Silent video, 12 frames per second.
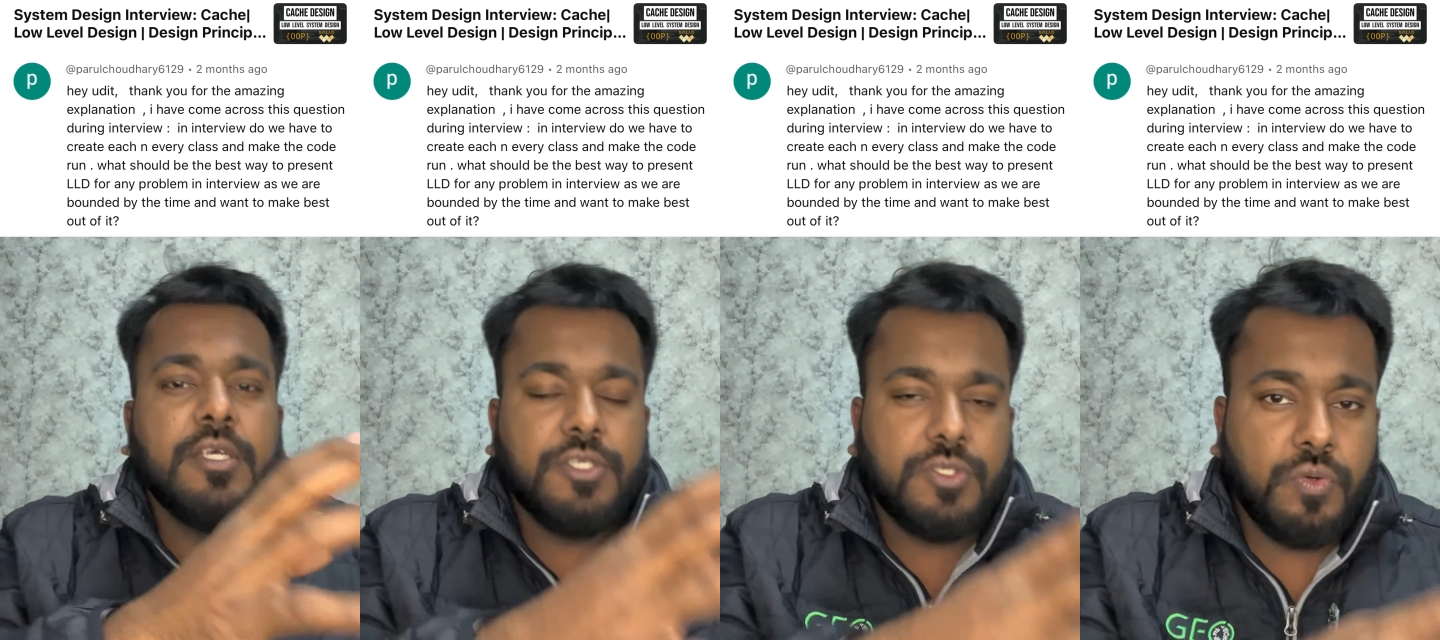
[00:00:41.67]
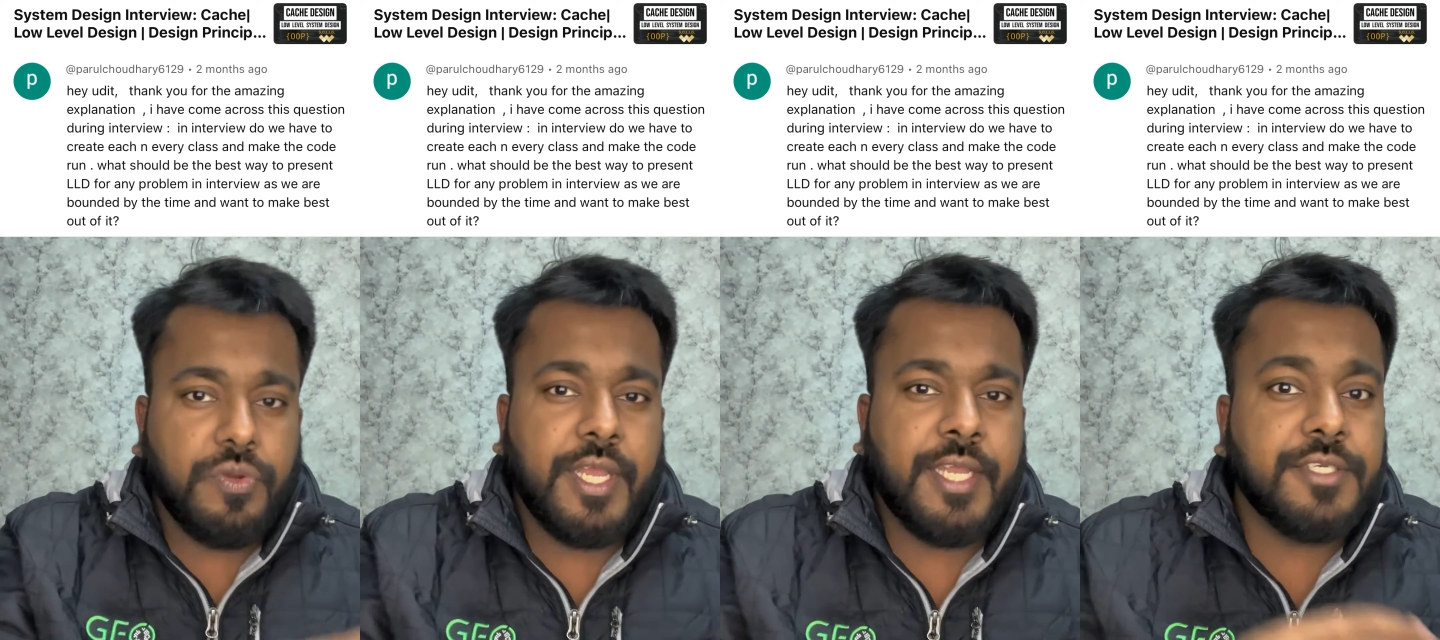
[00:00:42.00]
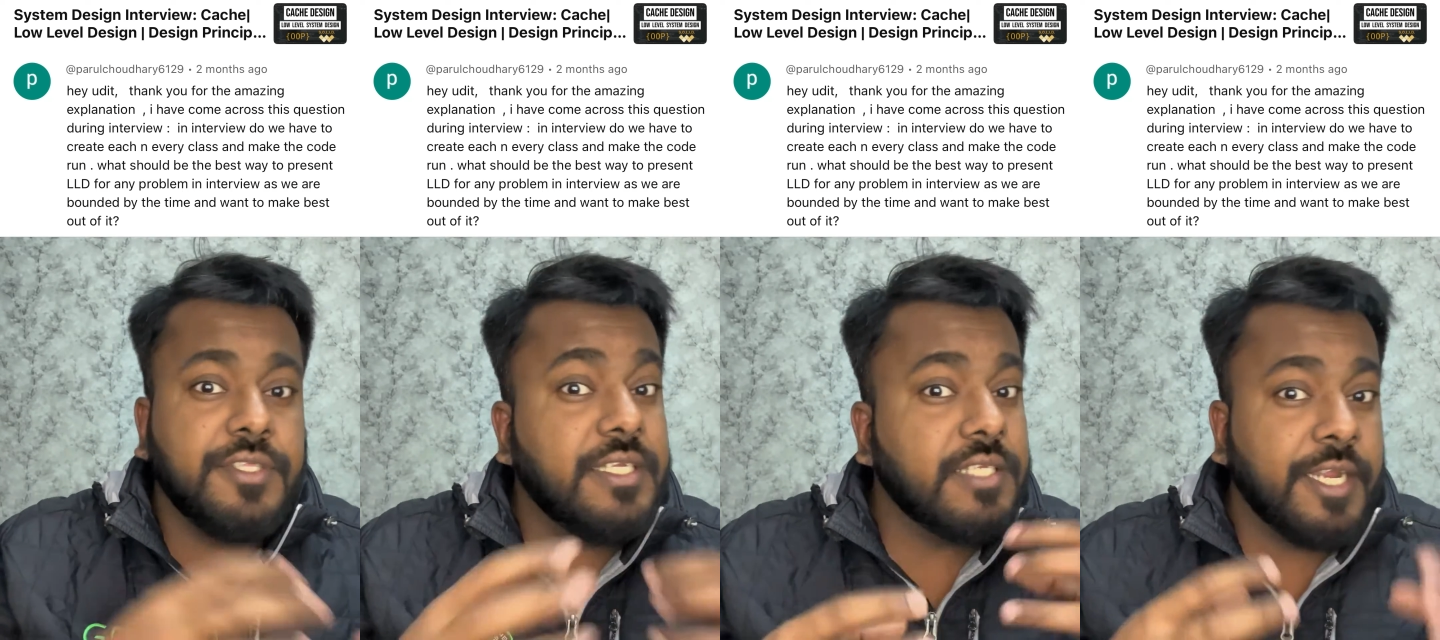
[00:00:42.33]

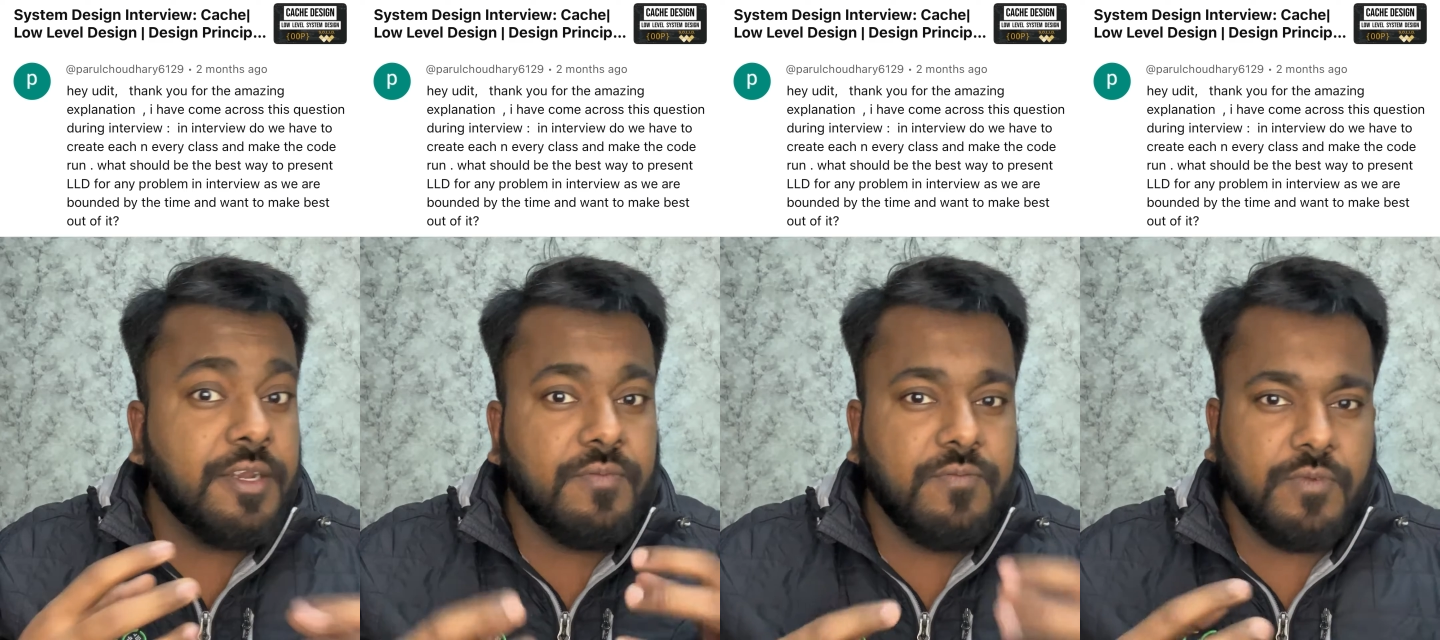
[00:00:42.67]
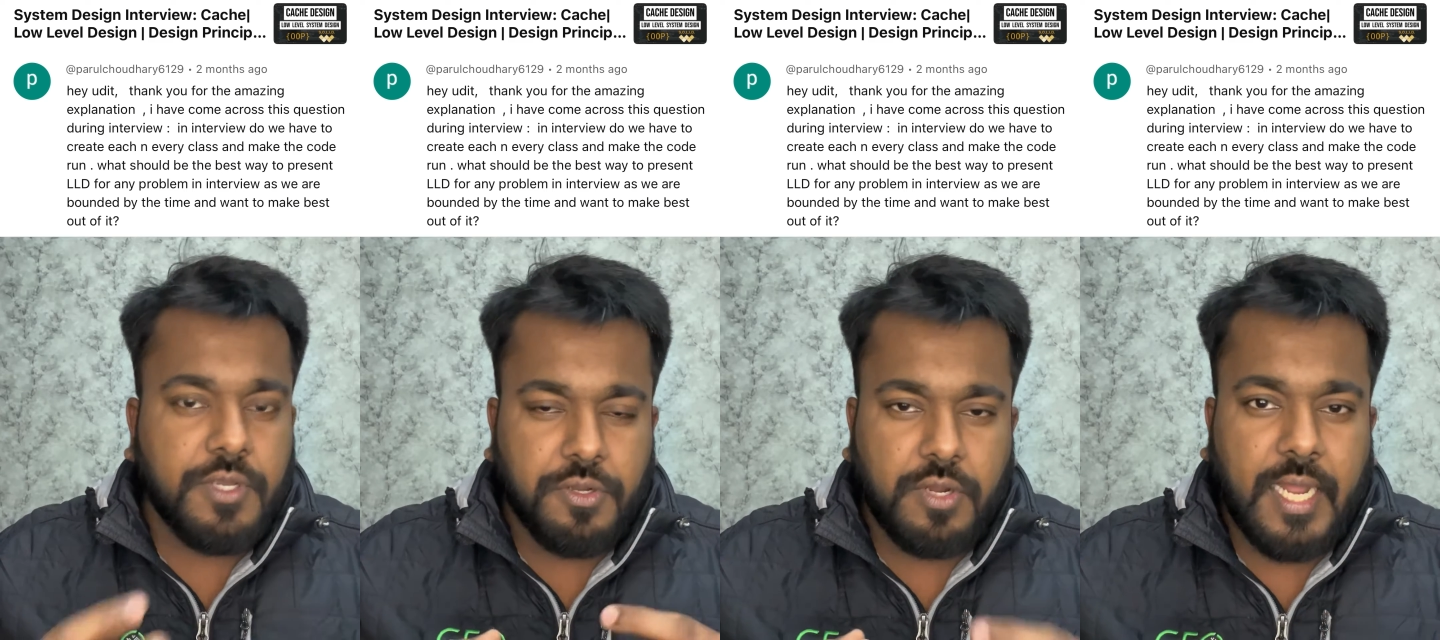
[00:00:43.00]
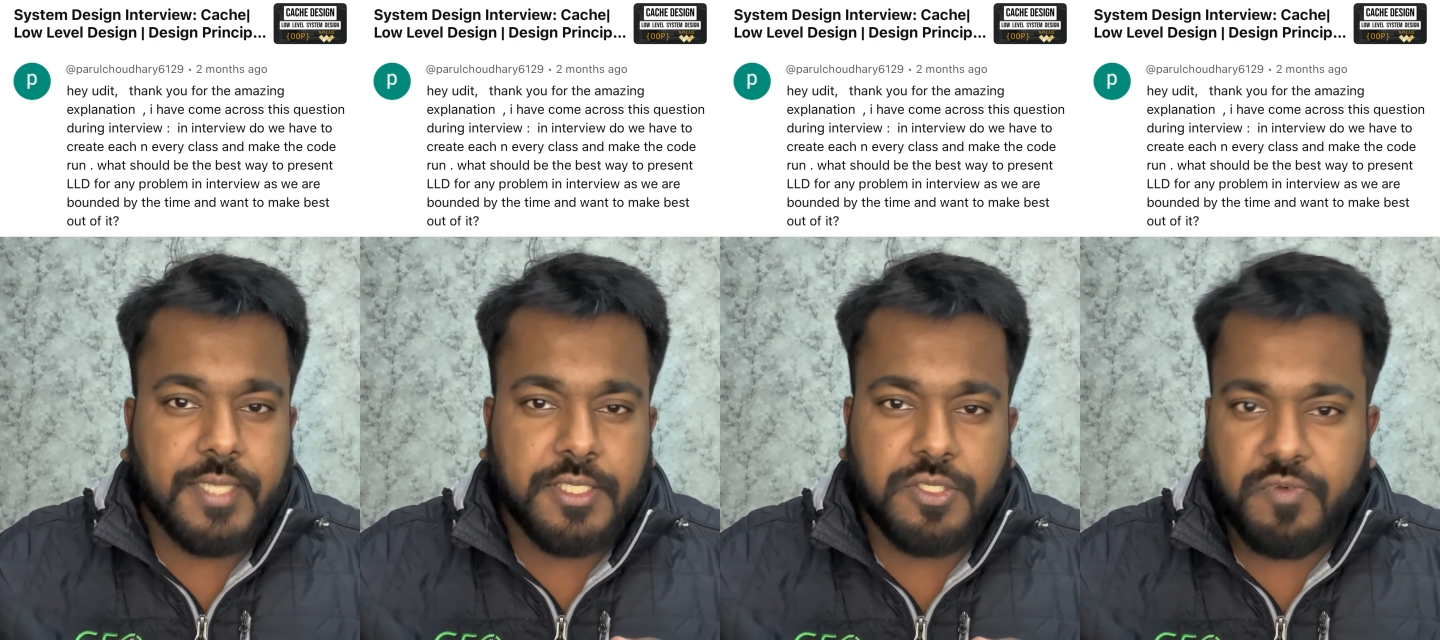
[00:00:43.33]
storage, these kind of, you know,
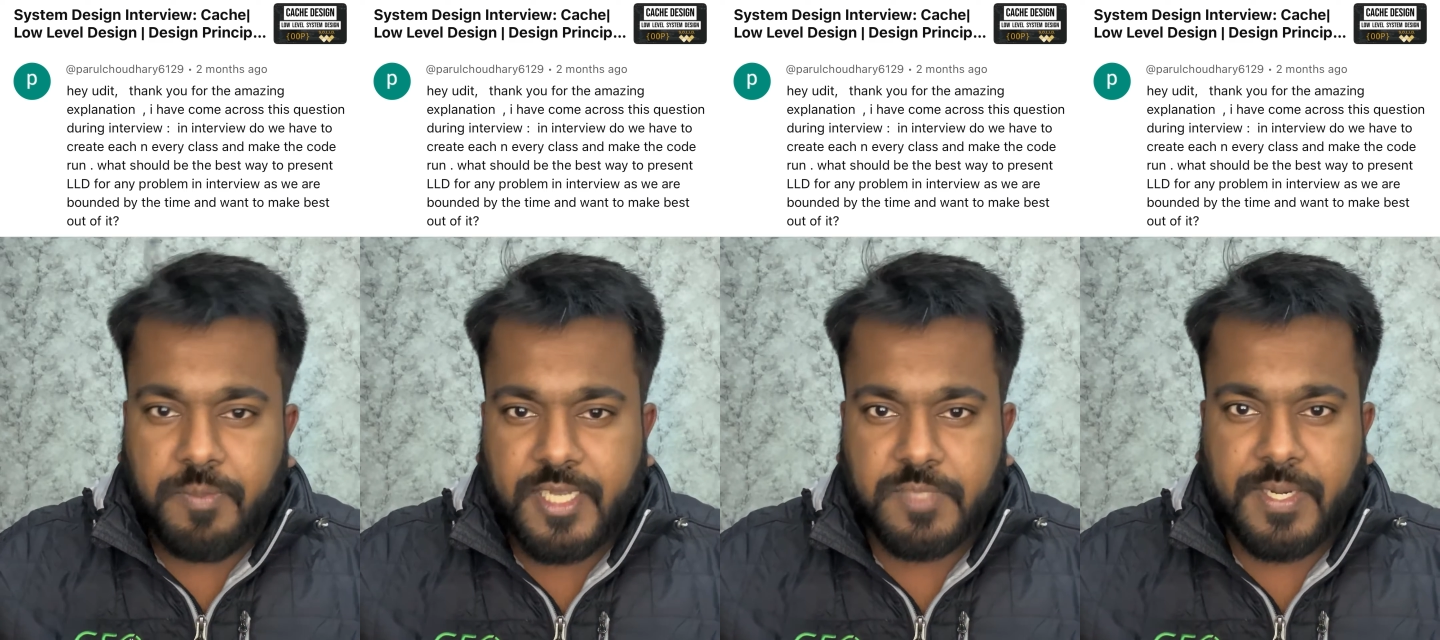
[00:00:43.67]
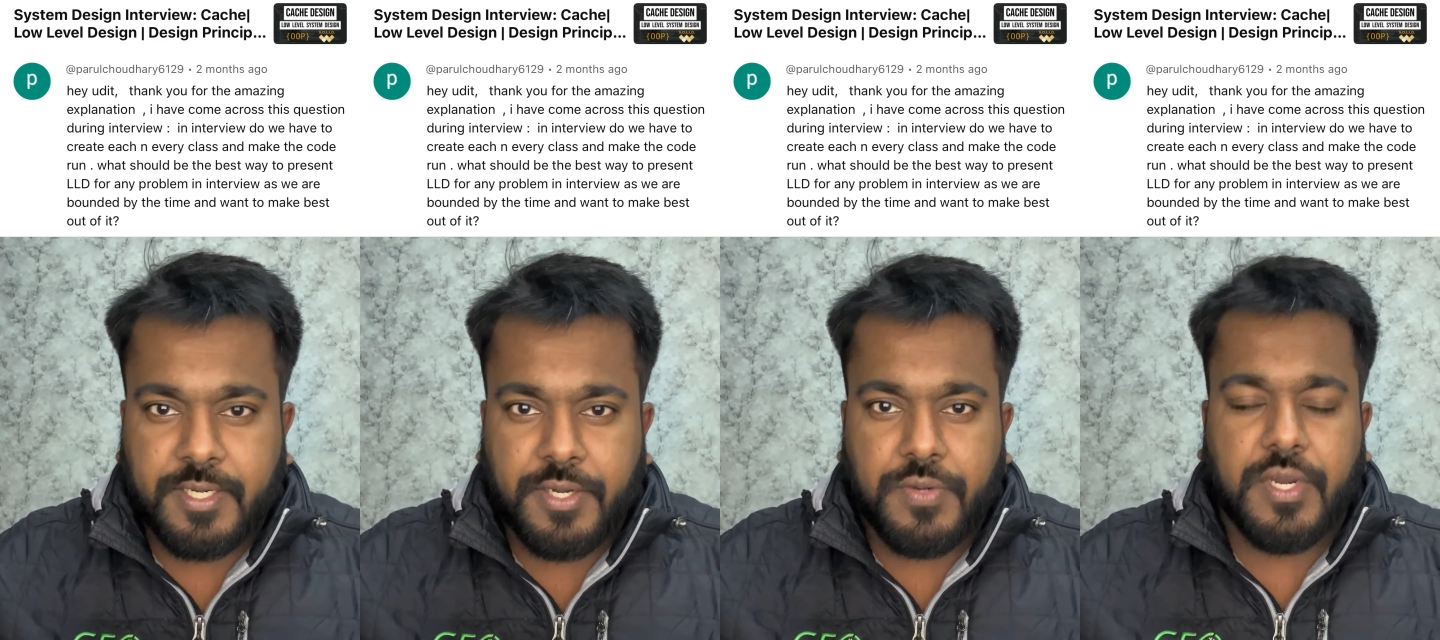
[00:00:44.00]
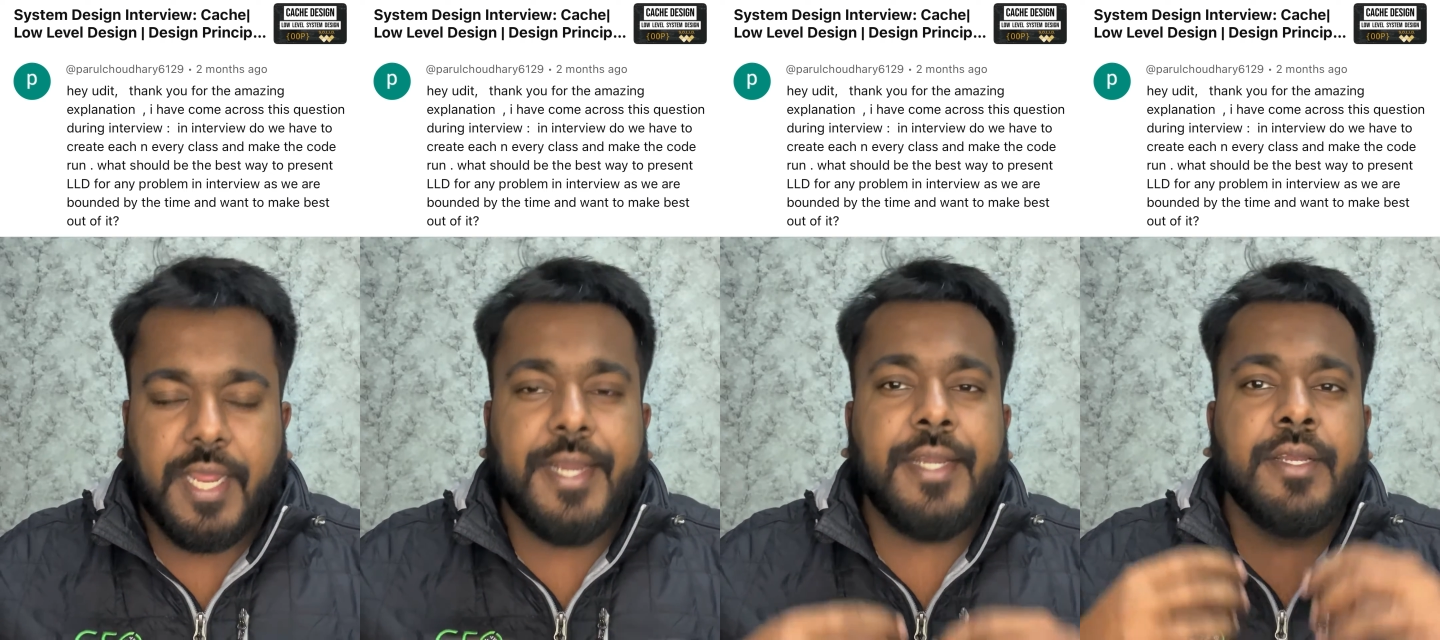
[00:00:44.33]
classes you would be expected to
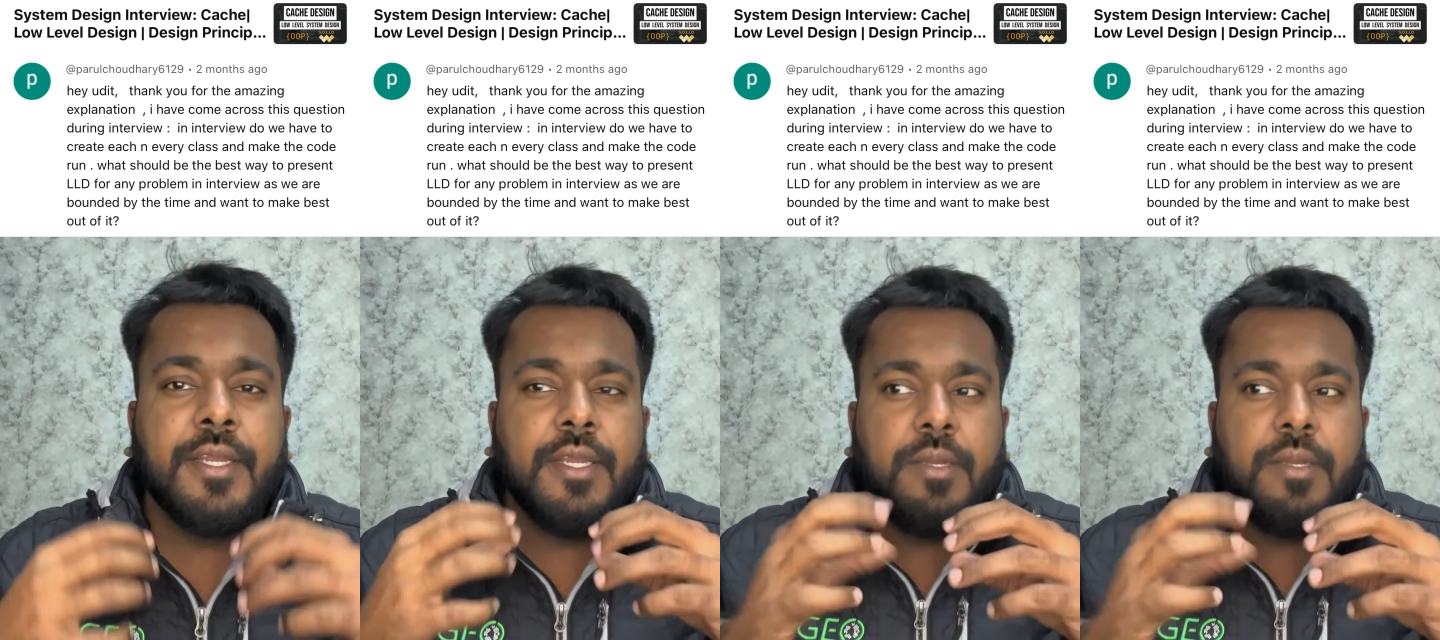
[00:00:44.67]
write.